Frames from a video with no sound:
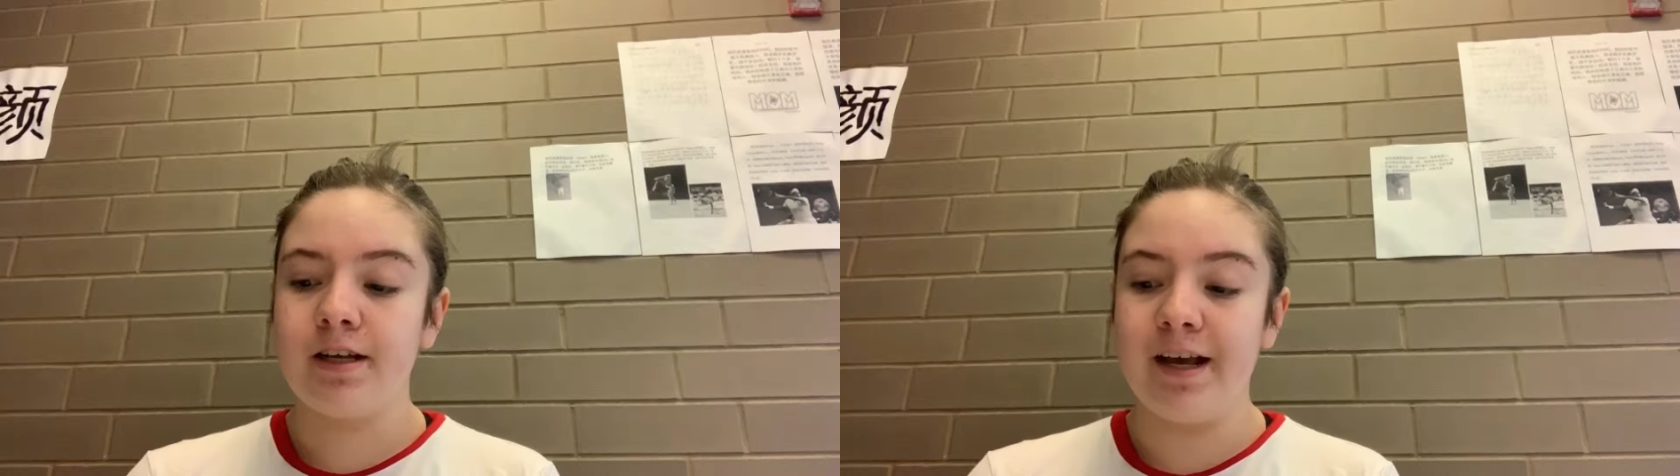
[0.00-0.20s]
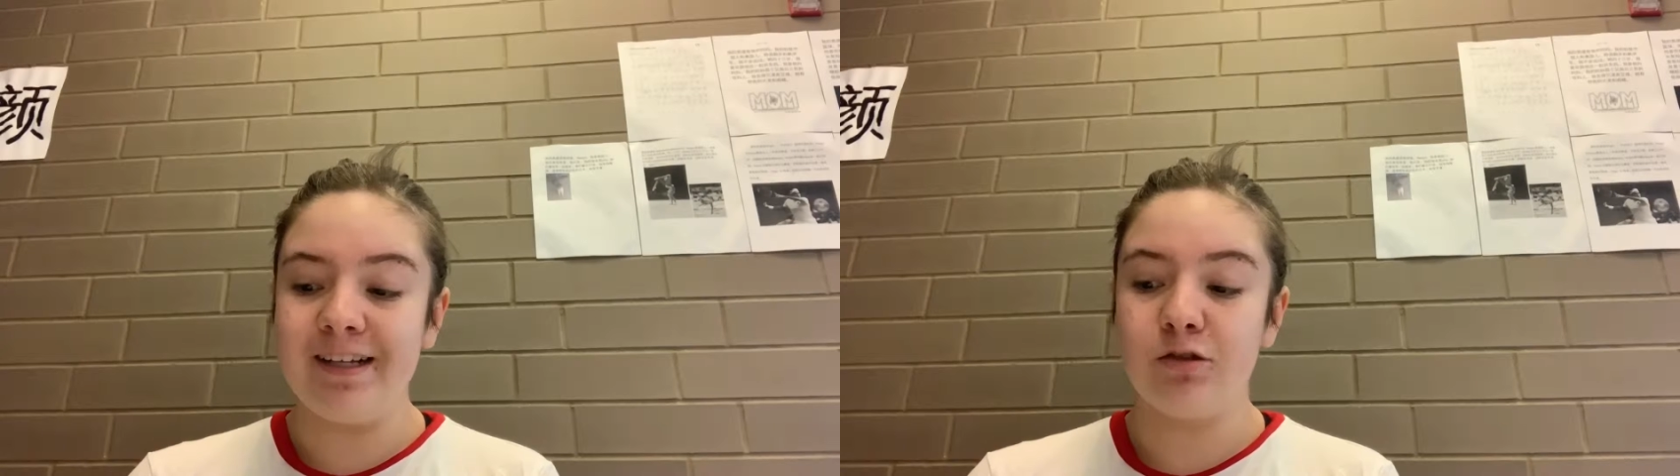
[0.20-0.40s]

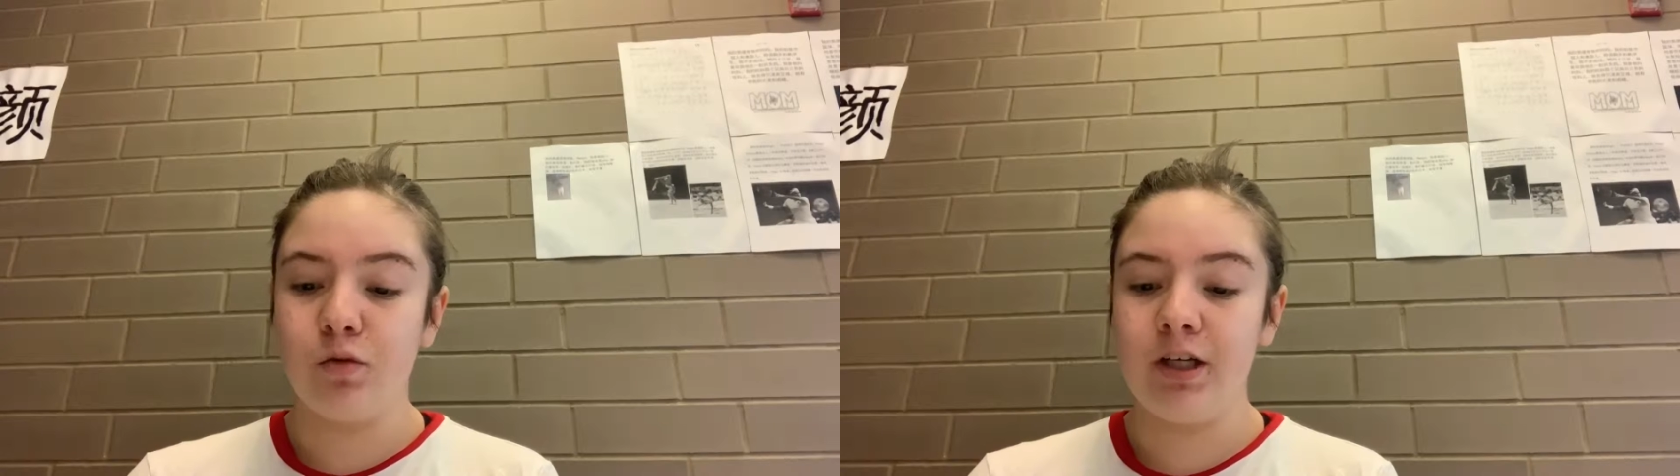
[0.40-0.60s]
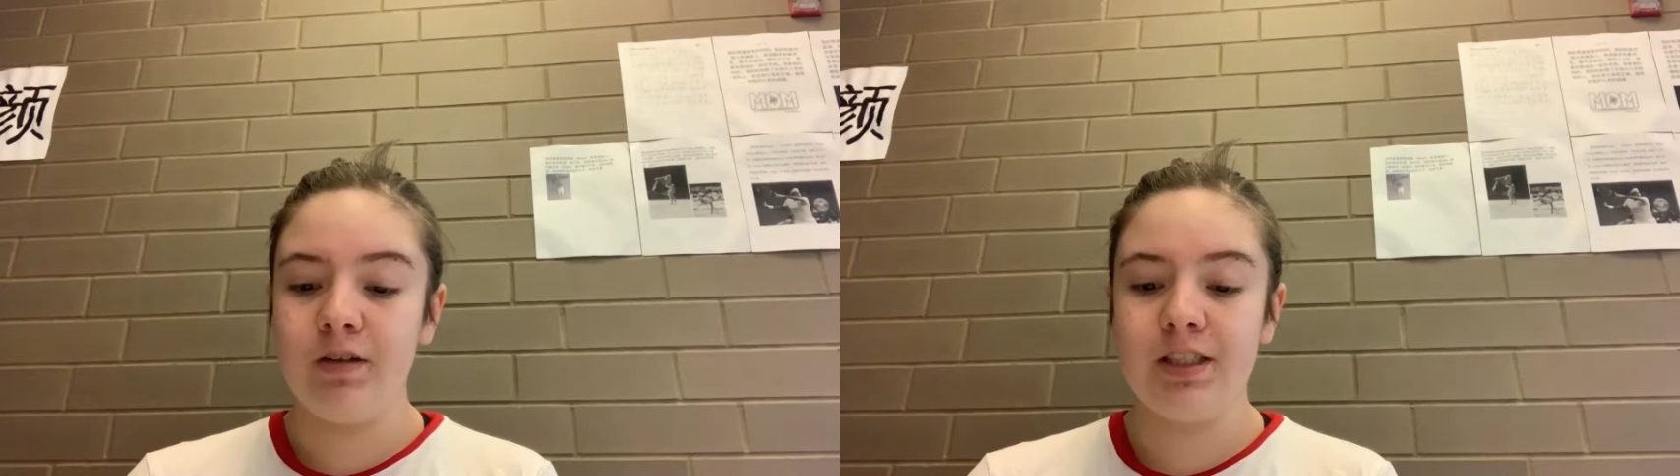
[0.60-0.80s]

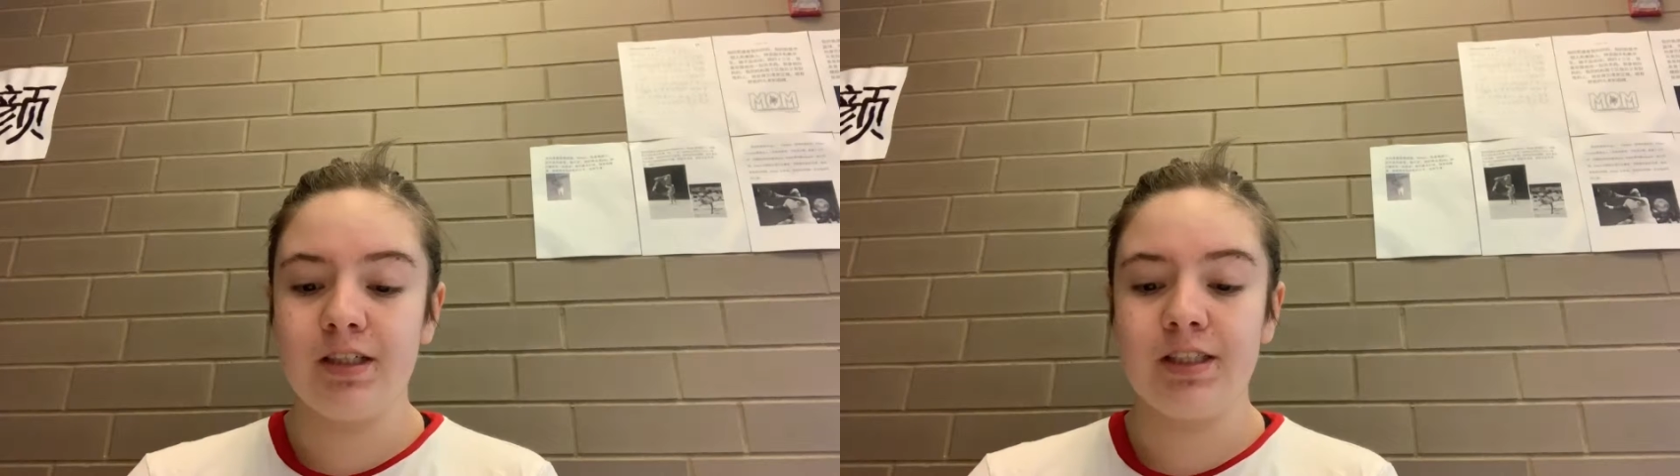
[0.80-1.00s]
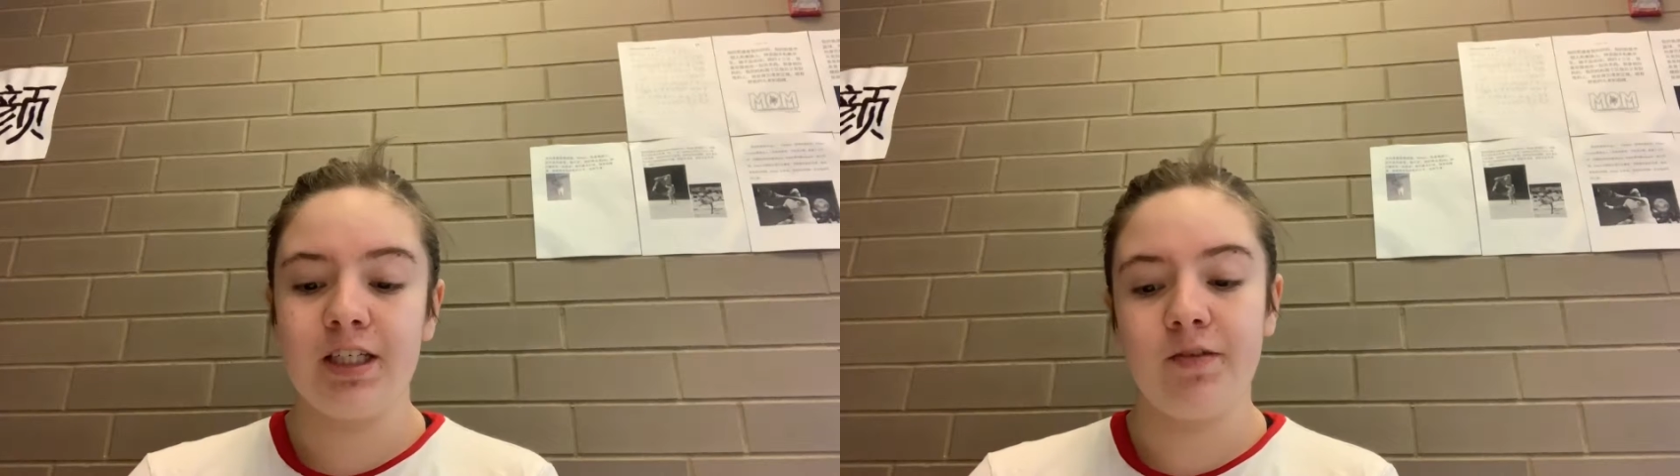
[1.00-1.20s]
you see
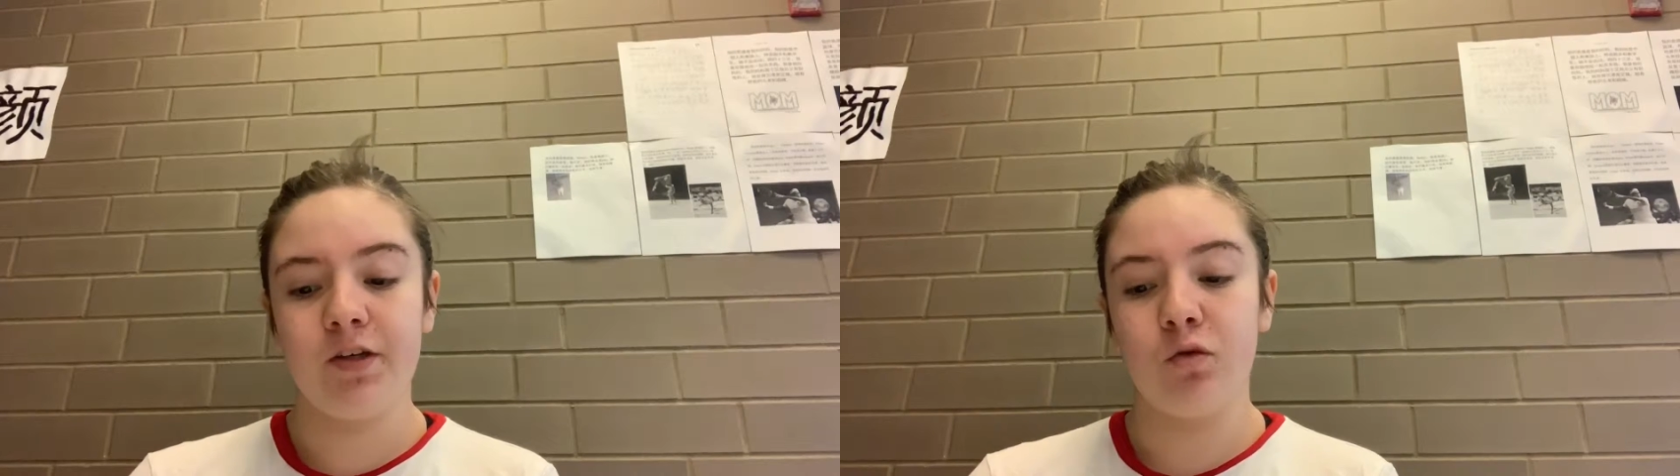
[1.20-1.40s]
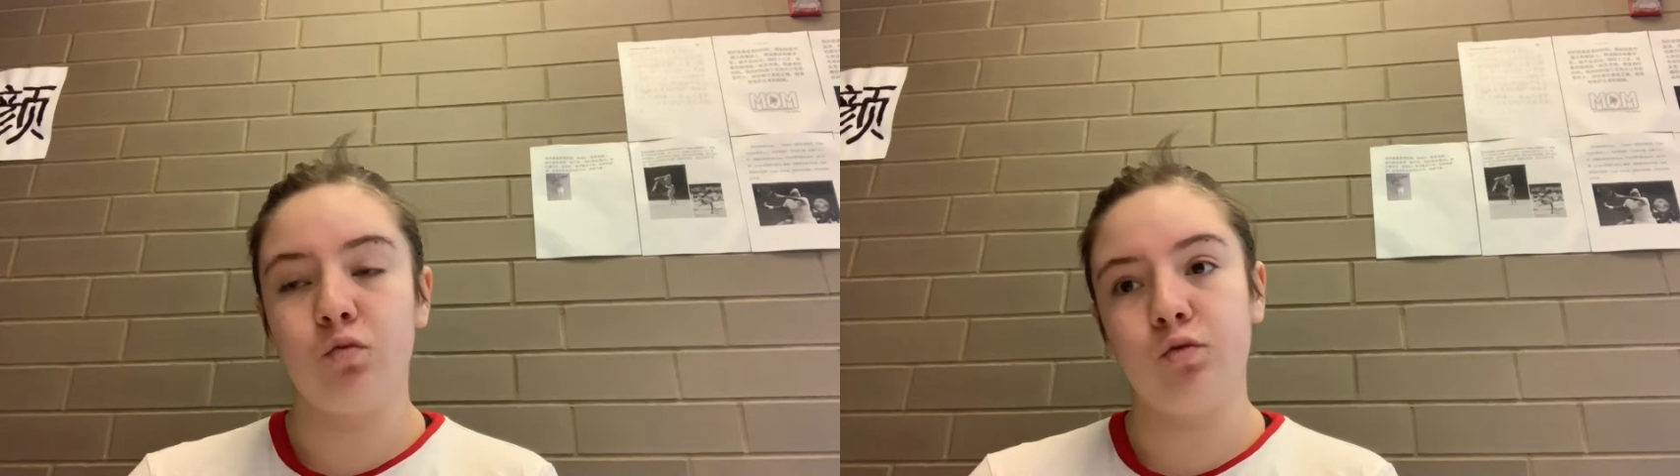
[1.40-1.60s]
on
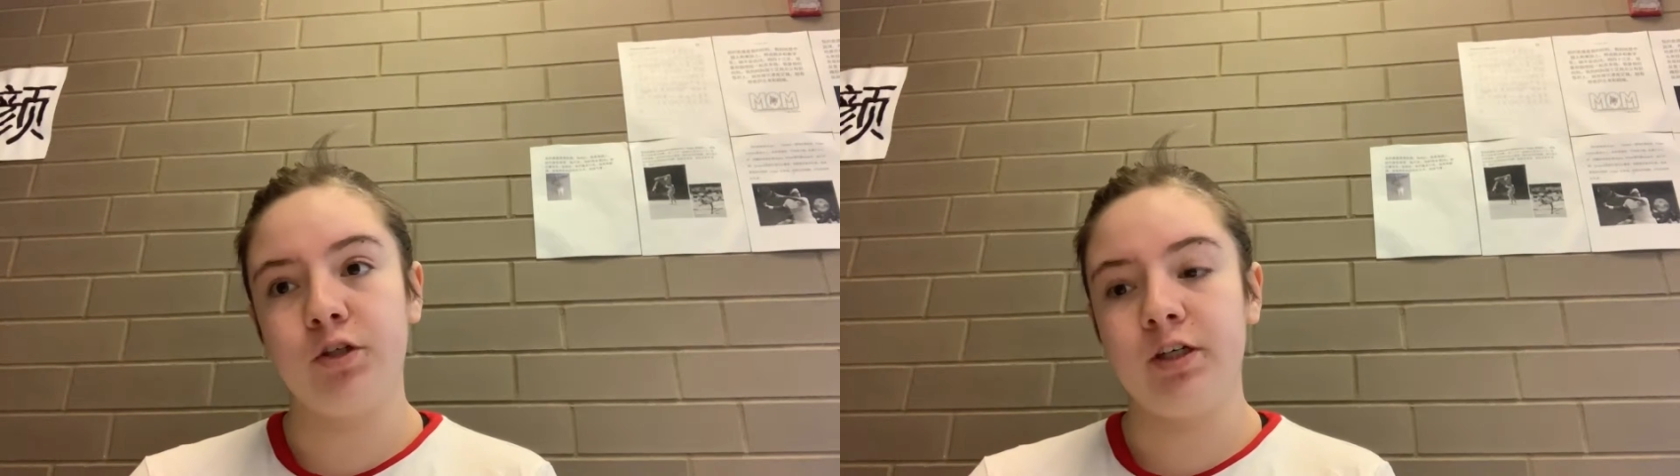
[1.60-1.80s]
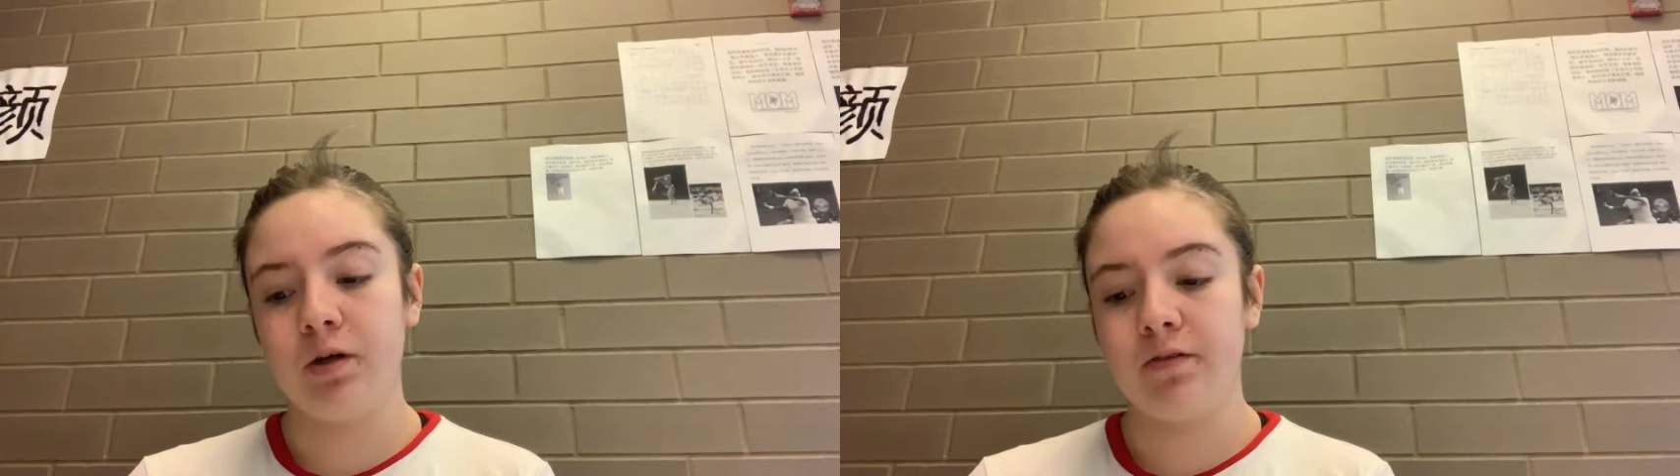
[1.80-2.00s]
TV
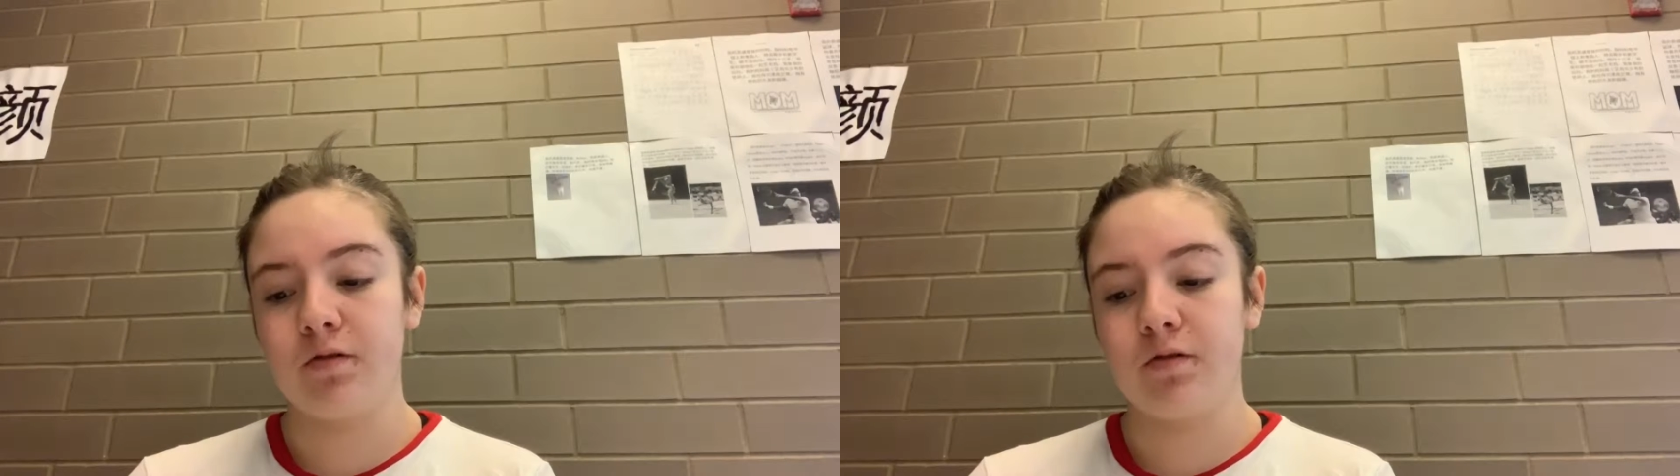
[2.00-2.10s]
really what